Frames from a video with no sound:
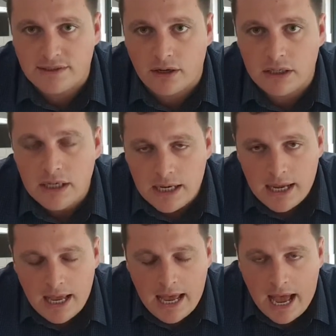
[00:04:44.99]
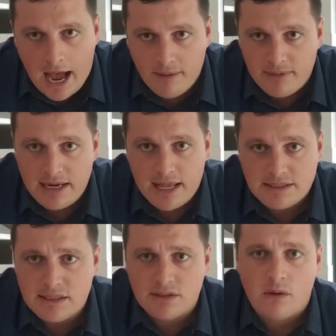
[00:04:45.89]
So in
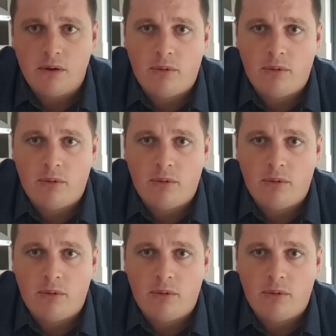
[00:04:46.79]
essence, though,